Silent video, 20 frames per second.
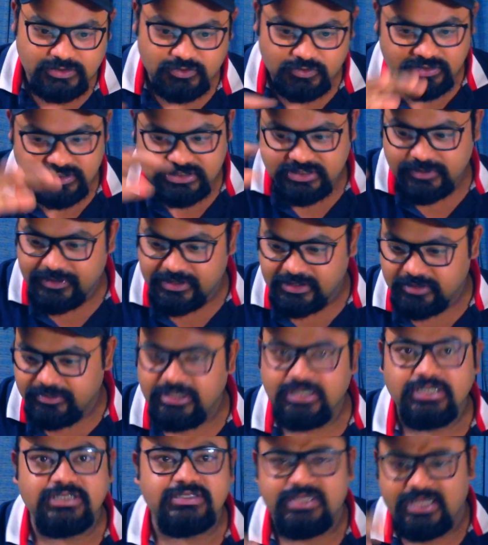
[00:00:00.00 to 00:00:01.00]
So this typical
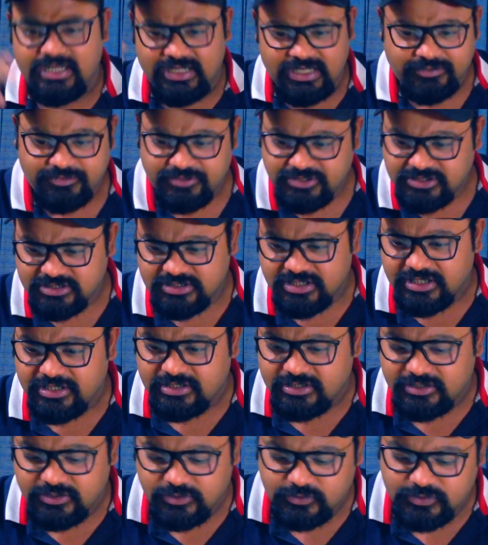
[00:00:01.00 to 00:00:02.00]
meal is there. Let me just
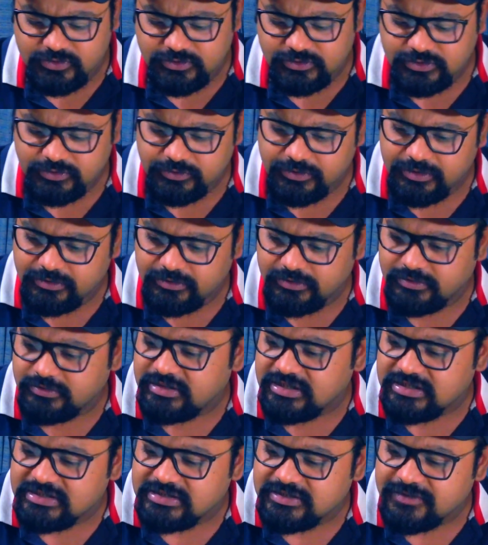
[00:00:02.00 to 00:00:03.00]
introduce you to
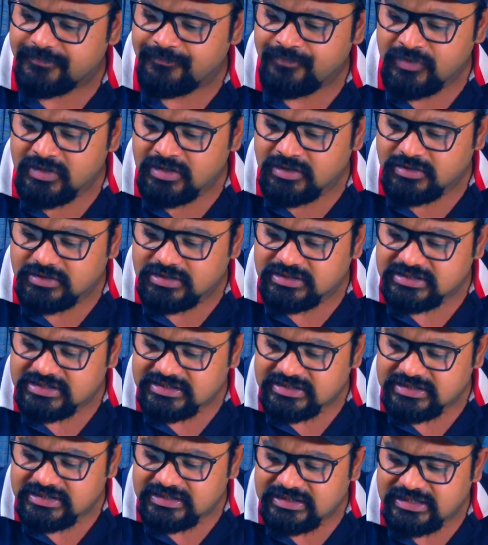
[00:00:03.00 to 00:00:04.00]
this. This
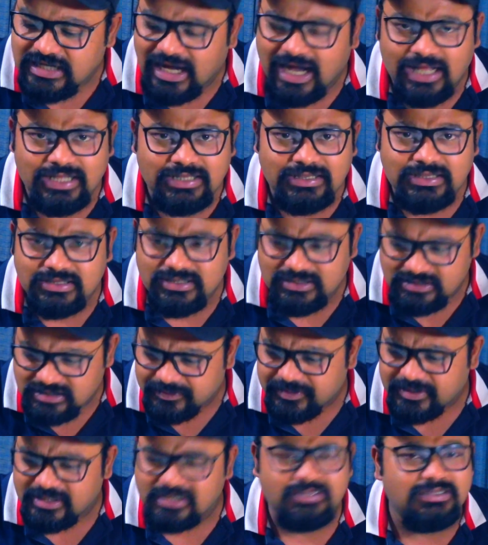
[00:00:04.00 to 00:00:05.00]
is the dal, the
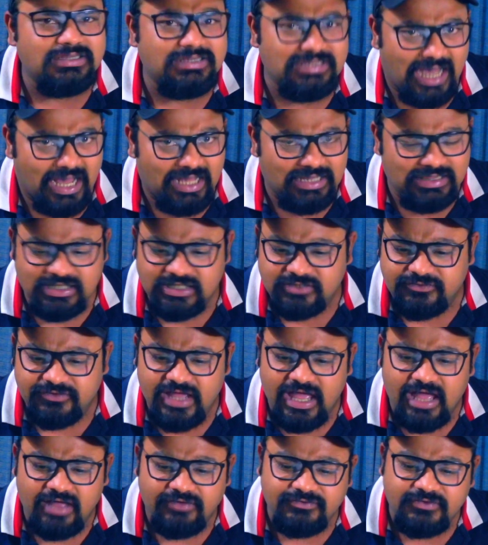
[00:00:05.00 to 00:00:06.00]
typical dal that we
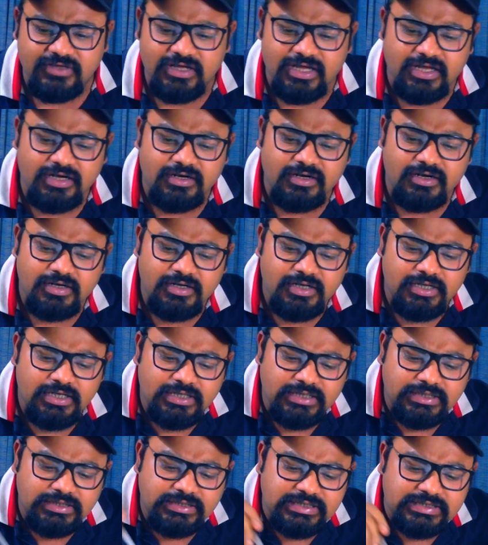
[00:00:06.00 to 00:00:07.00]
have there.
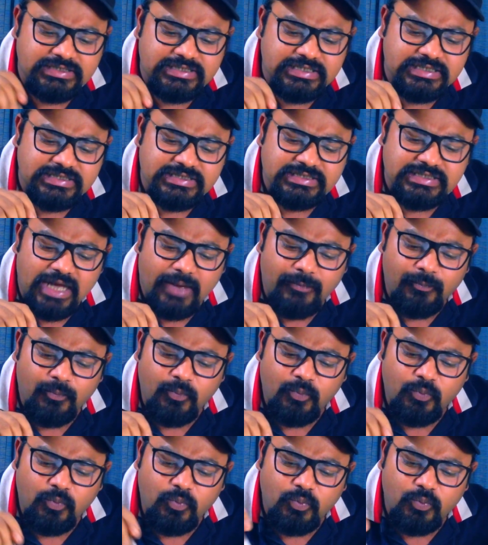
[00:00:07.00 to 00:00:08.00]
This is
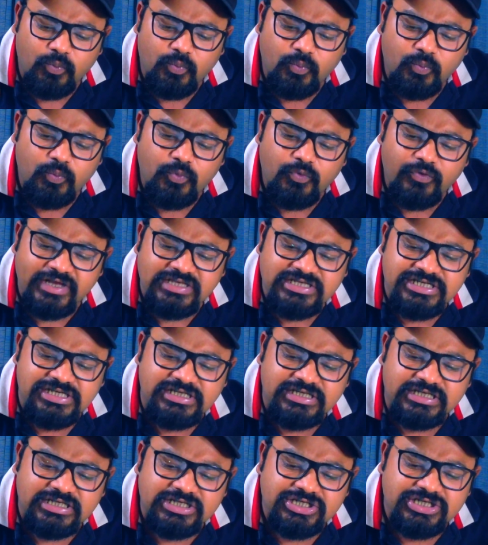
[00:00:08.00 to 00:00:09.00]
some
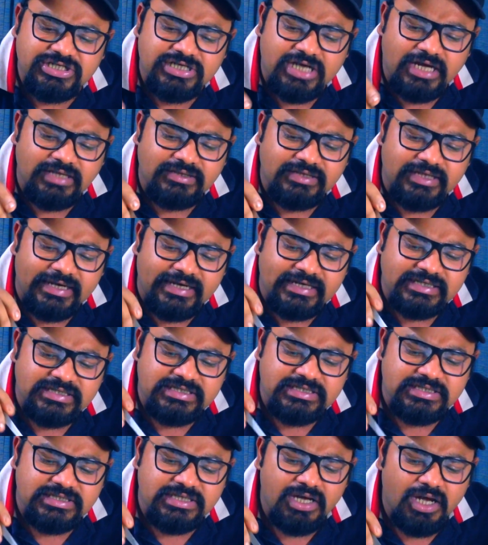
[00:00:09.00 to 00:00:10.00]
veggie dish. I think
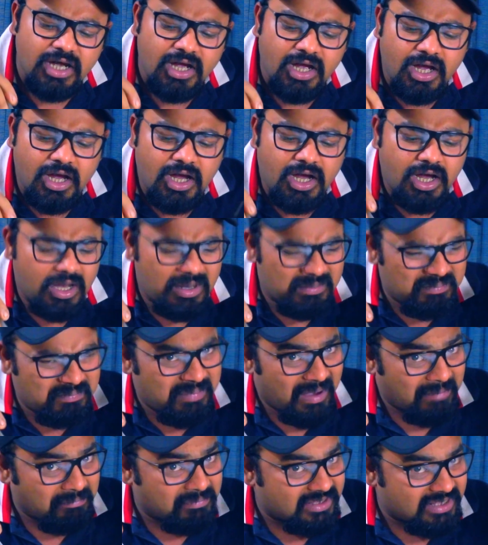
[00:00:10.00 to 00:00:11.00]
it's
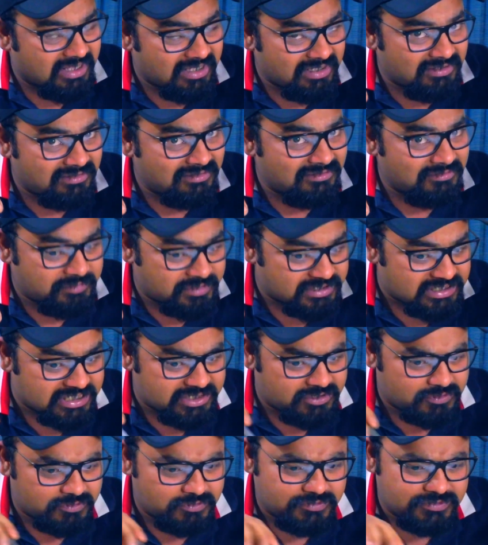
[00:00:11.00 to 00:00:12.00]
pumpkin,
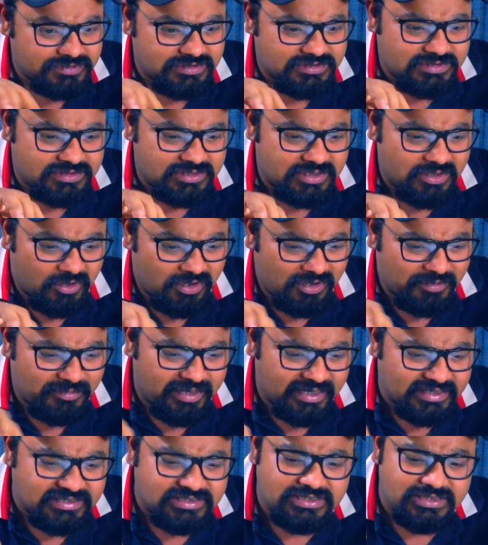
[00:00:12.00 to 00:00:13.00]
potatoes, all
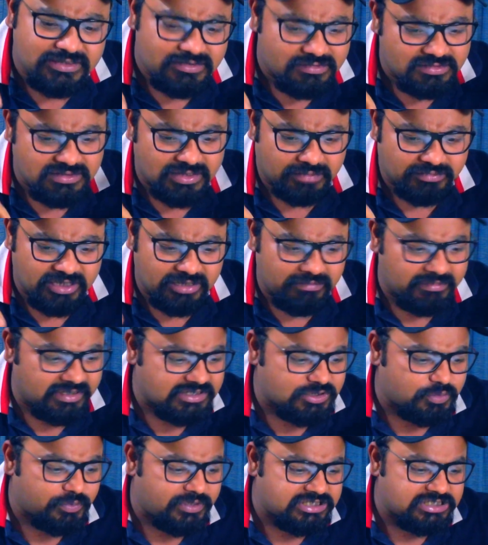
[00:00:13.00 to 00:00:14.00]
mixed, something
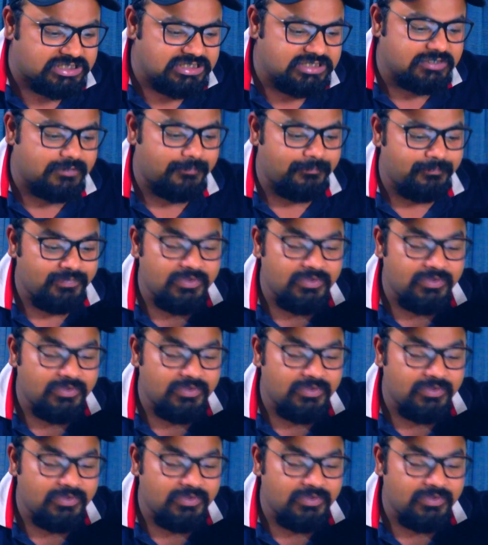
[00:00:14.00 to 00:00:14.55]
mixed veggies.